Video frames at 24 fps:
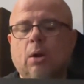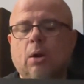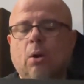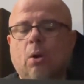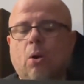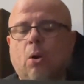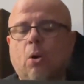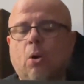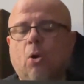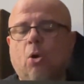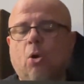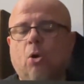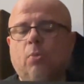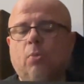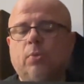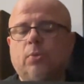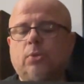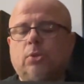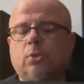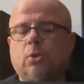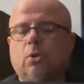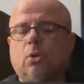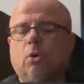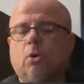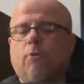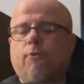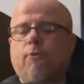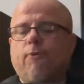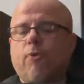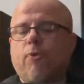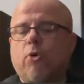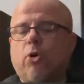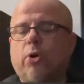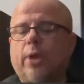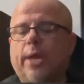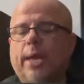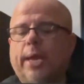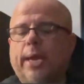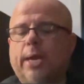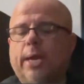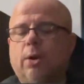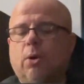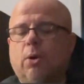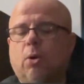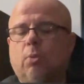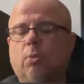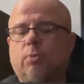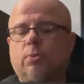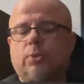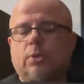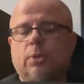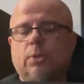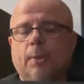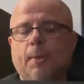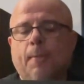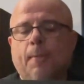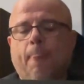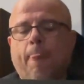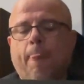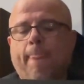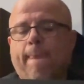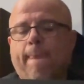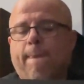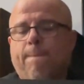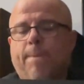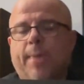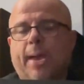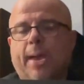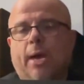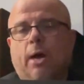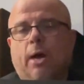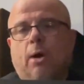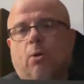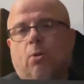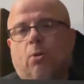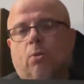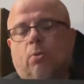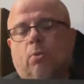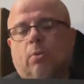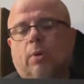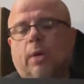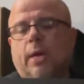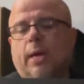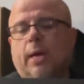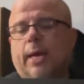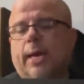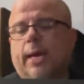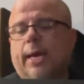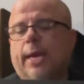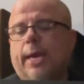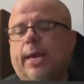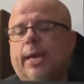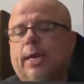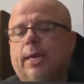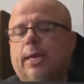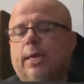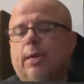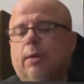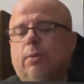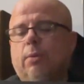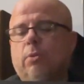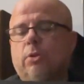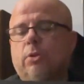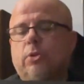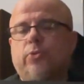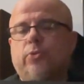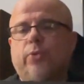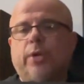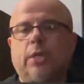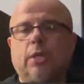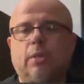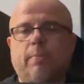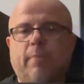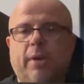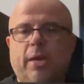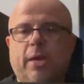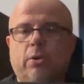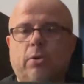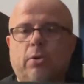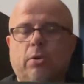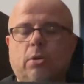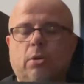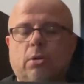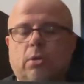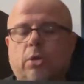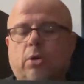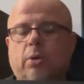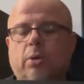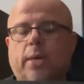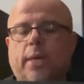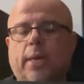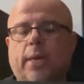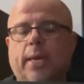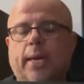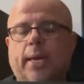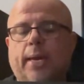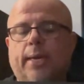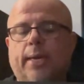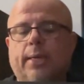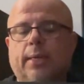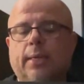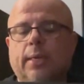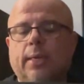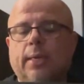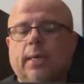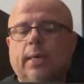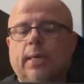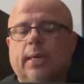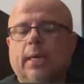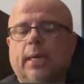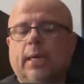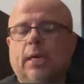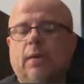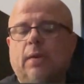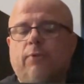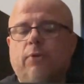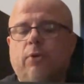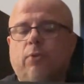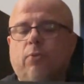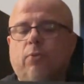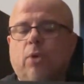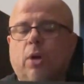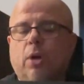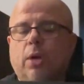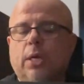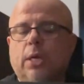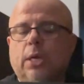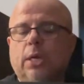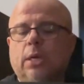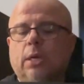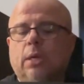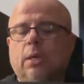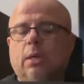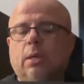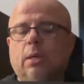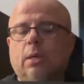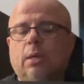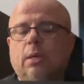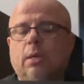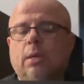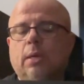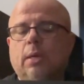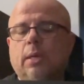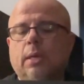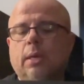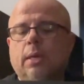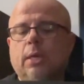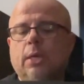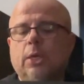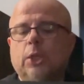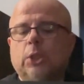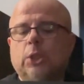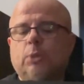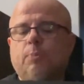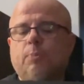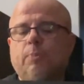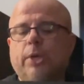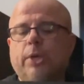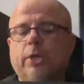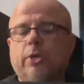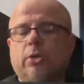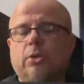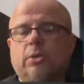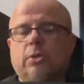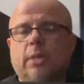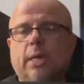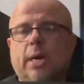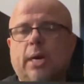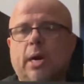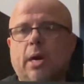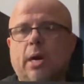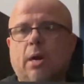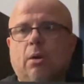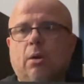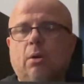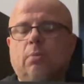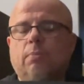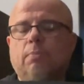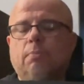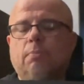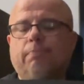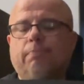ohms or 4 to 8 ohms. Now, I was reading the manual earlier online, and if you're running speakers that are